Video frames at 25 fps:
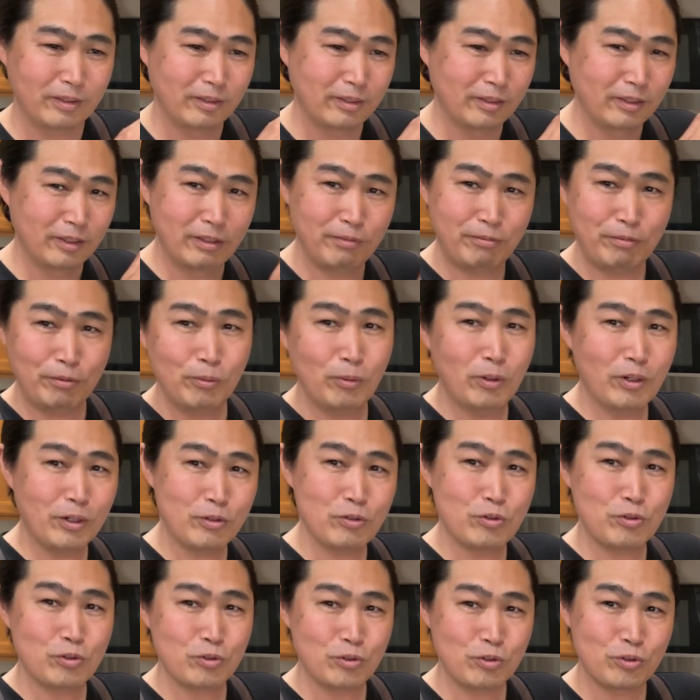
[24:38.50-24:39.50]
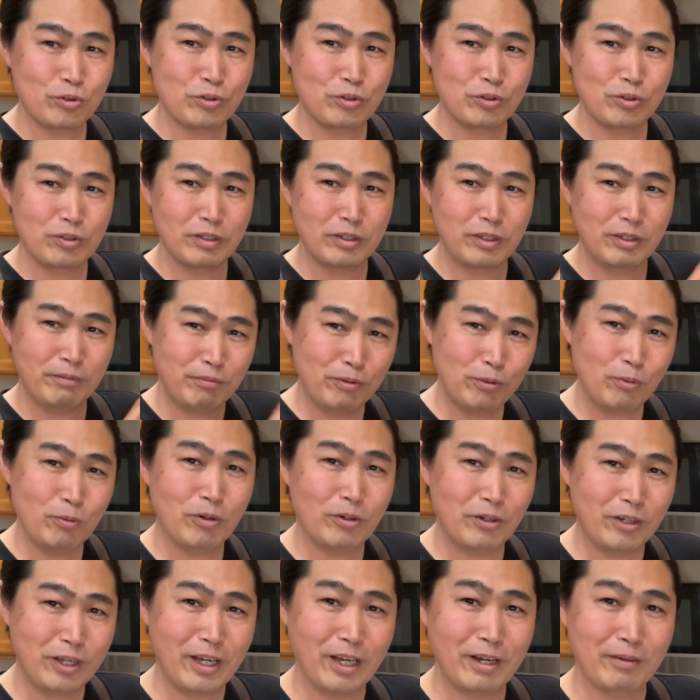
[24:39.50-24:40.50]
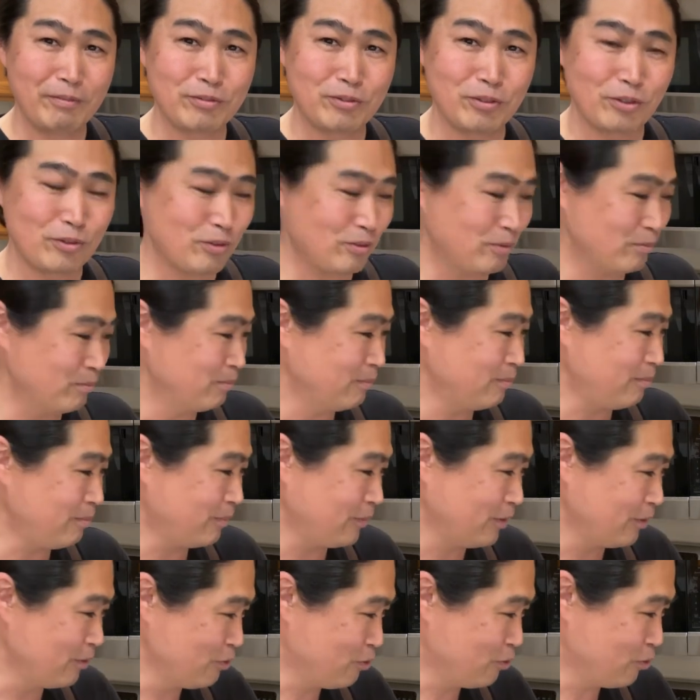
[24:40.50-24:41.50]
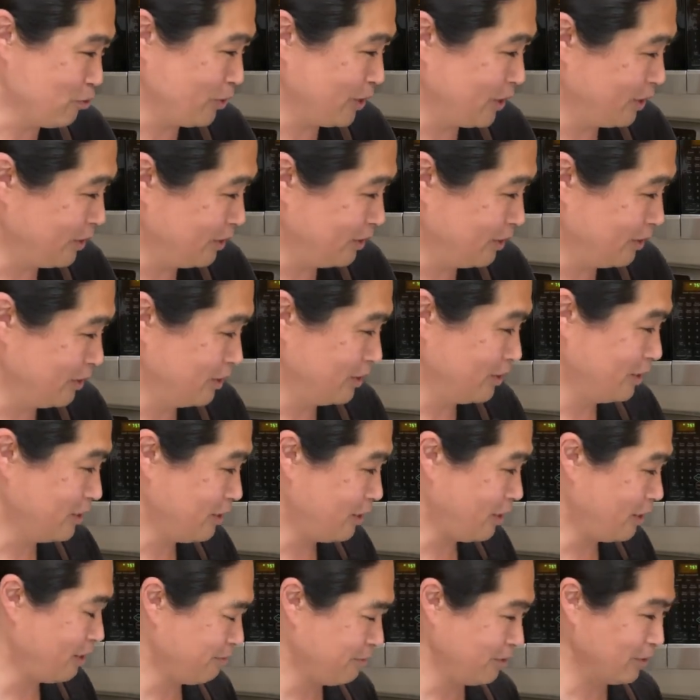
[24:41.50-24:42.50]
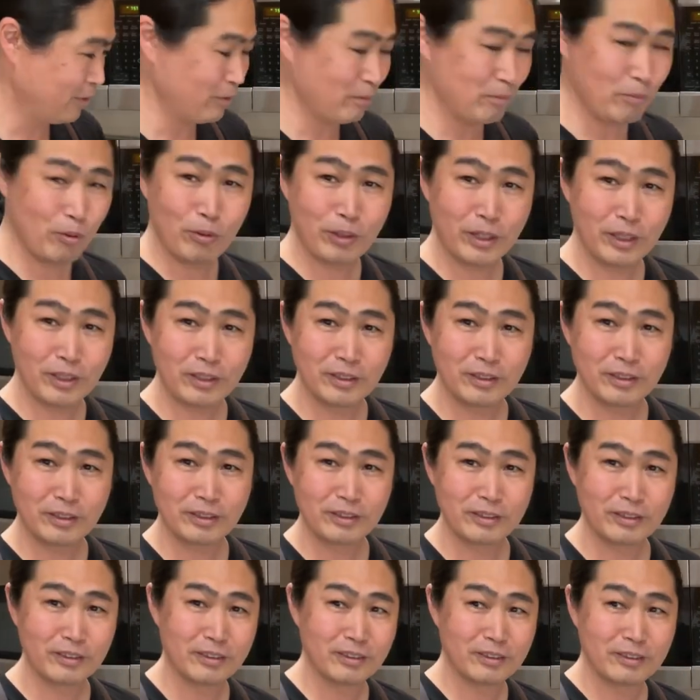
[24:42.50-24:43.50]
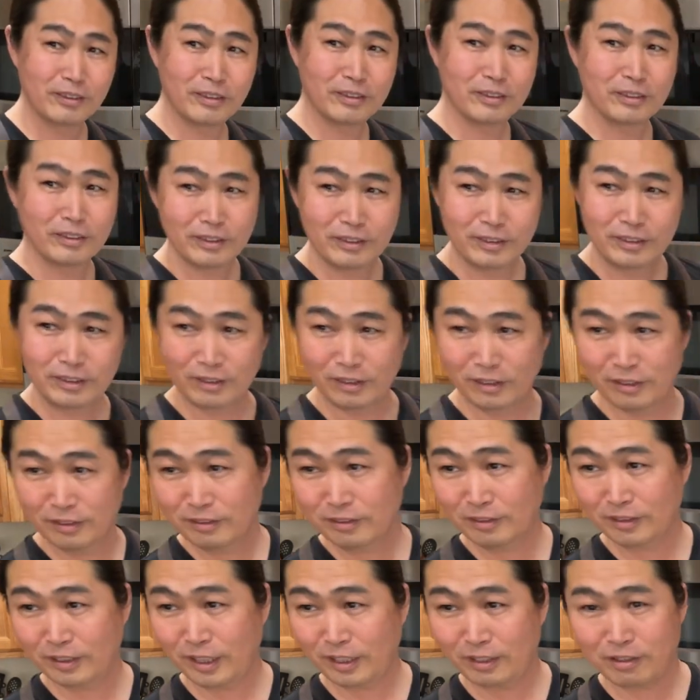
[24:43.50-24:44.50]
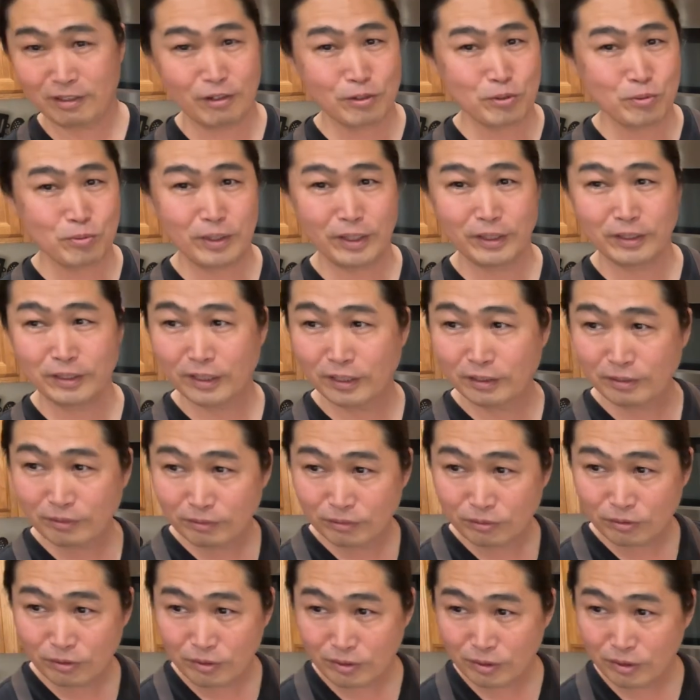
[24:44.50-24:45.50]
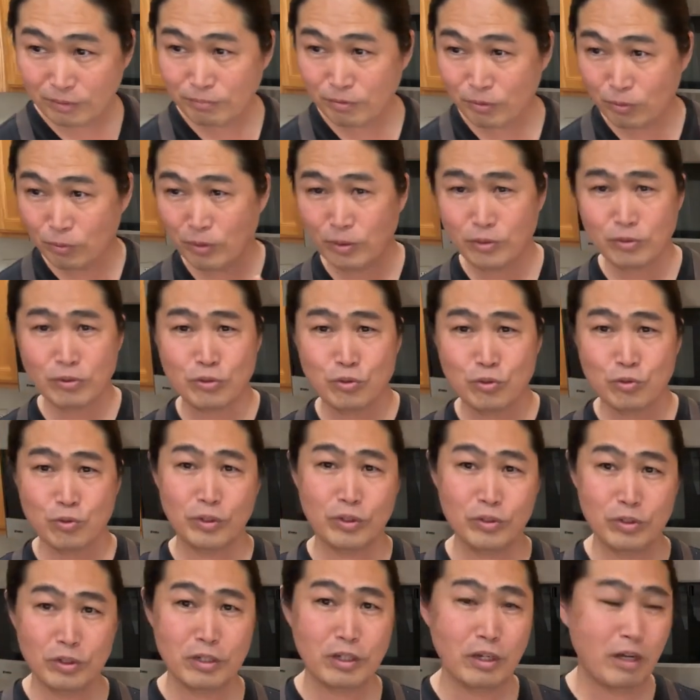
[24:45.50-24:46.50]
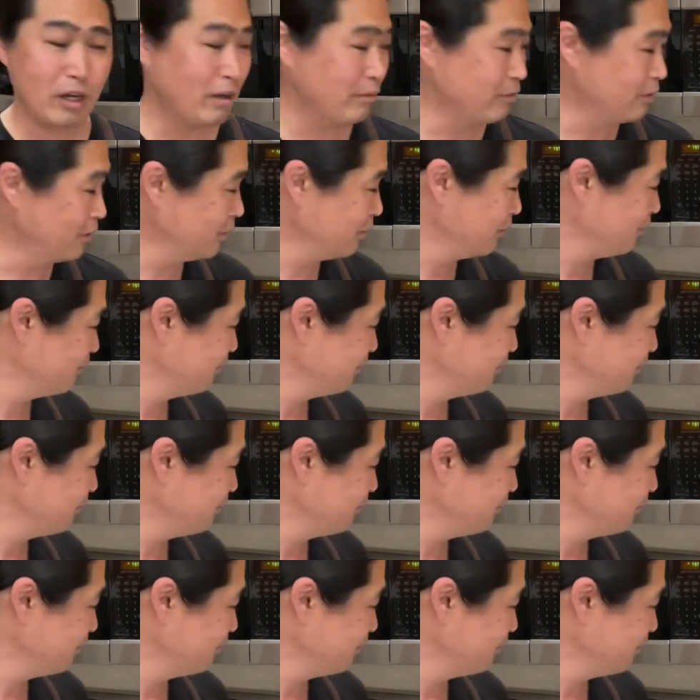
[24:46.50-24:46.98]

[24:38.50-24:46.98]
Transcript: If you want to, if you want to have just drink good coffee in the morning, you know, like us right now, if you want to just drink good coffee,